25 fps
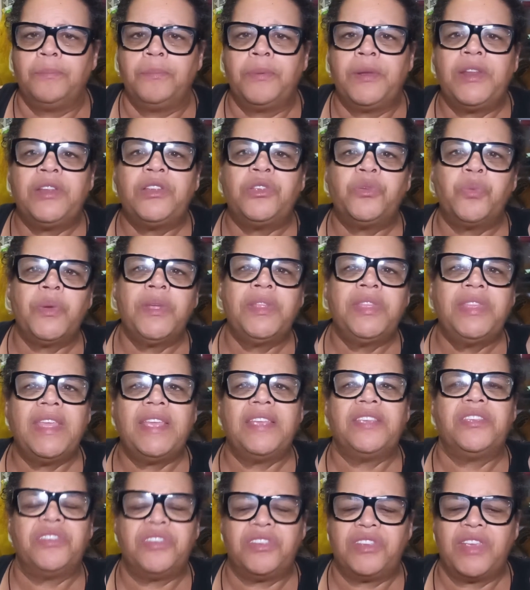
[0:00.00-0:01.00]
but it's what
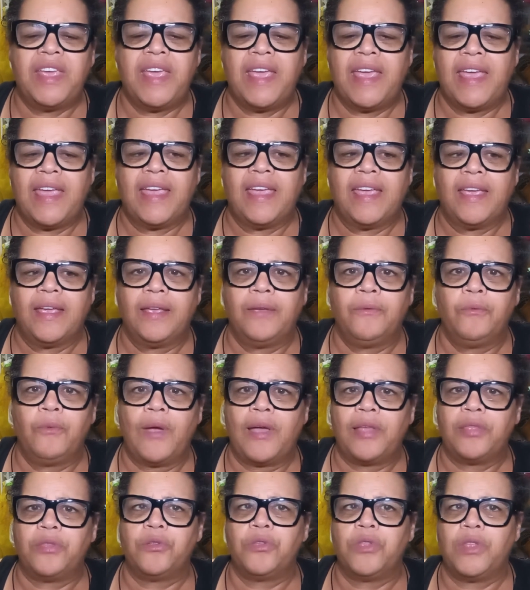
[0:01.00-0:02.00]
they say
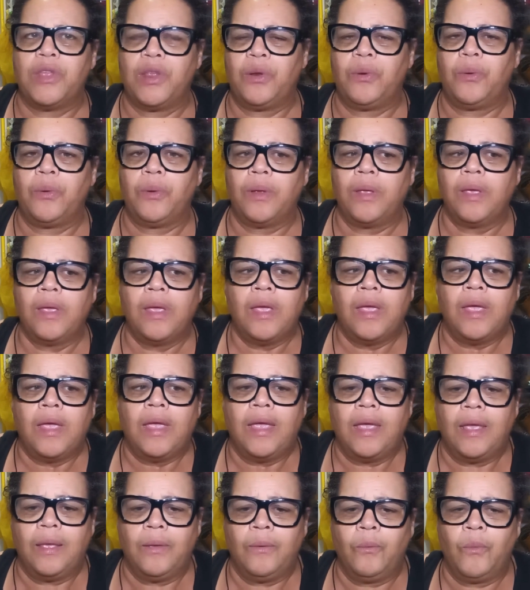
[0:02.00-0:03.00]
rather than
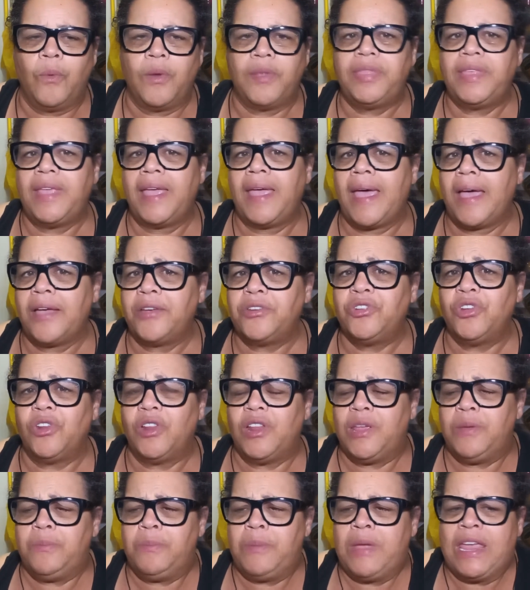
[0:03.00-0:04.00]
what they
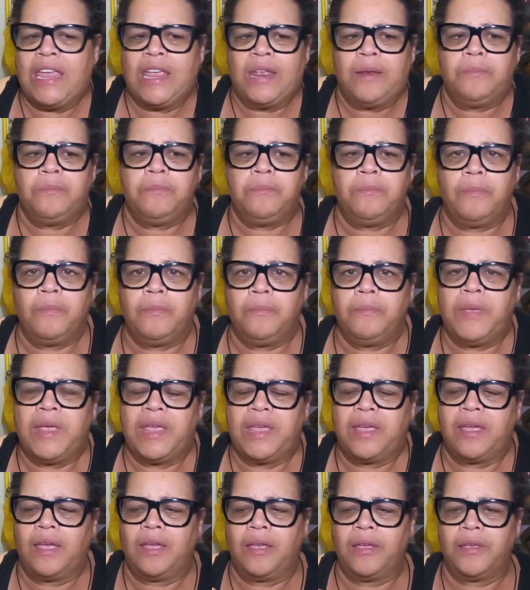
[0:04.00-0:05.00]
actually mean,
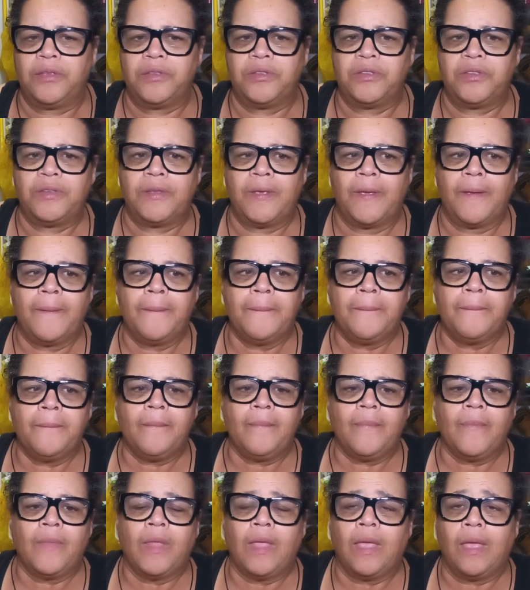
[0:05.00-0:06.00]
because
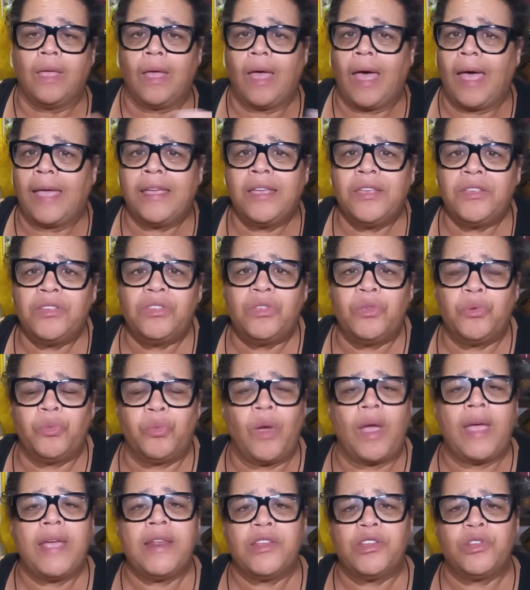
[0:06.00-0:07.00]
I guess the
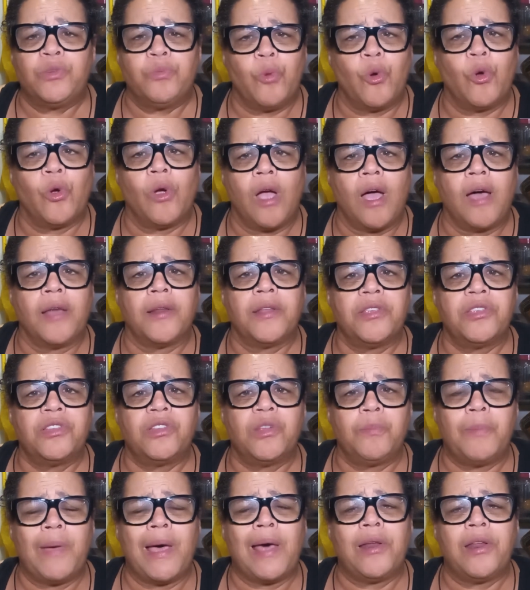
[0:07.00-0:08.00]
right is more
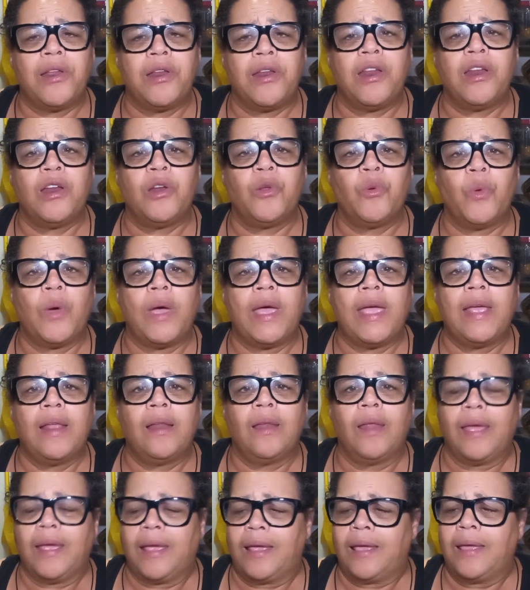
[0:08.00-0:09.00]
honest about it in a
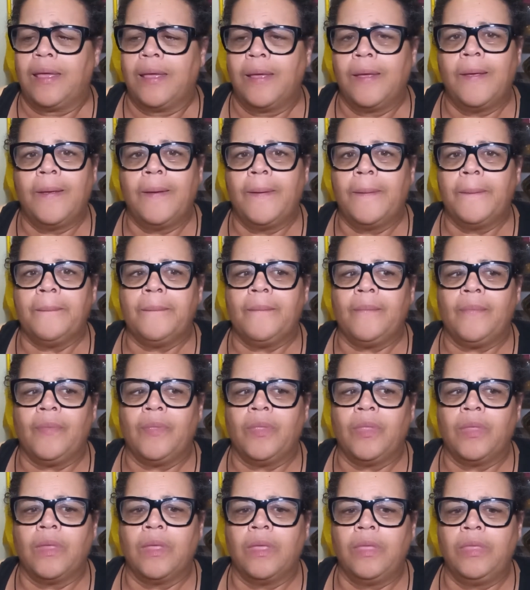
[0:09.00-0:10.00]
way. Like,
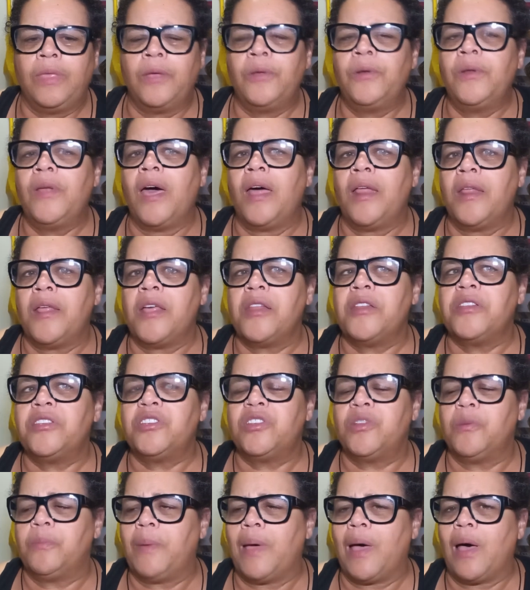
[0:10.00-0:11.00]
they're not
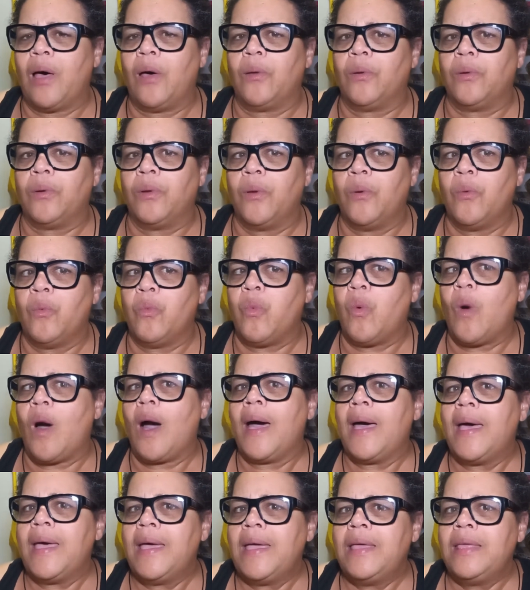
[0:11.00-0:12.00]
honest about
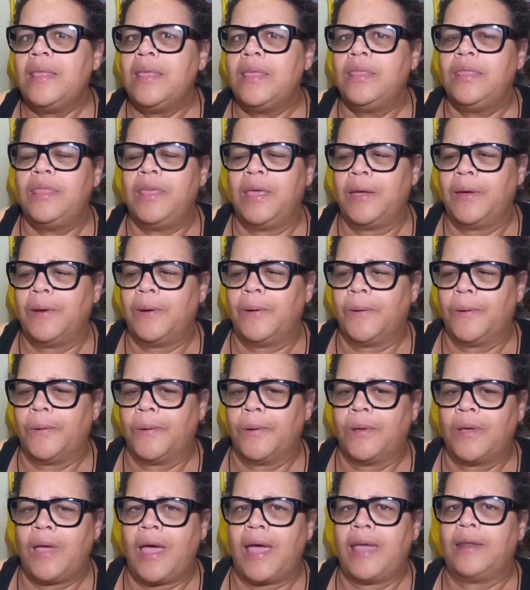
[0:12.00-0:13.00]
why
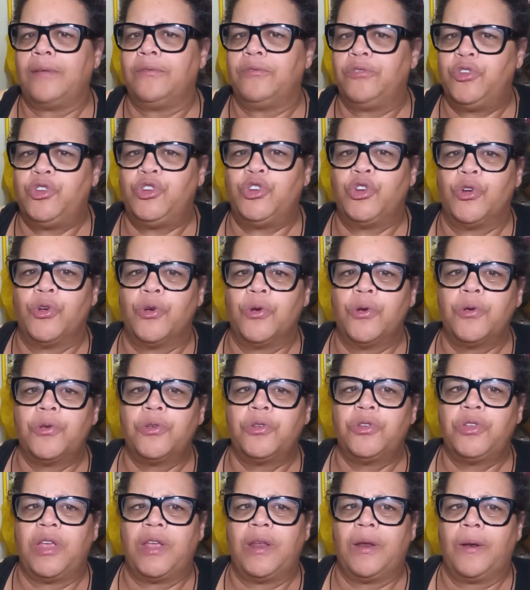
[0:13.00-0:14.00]
they're kind of
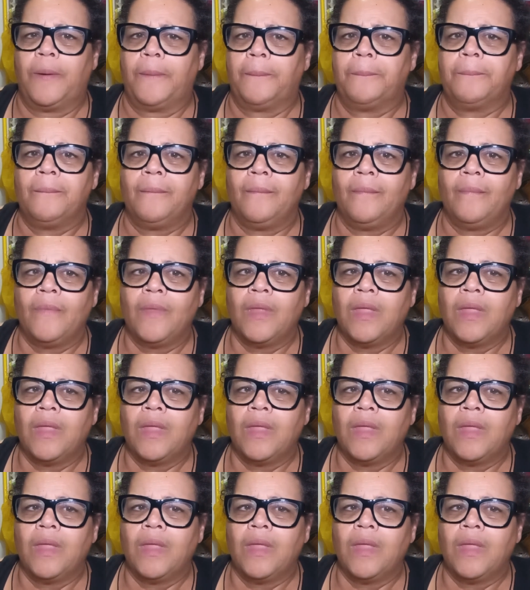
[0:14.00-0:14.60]
jerks and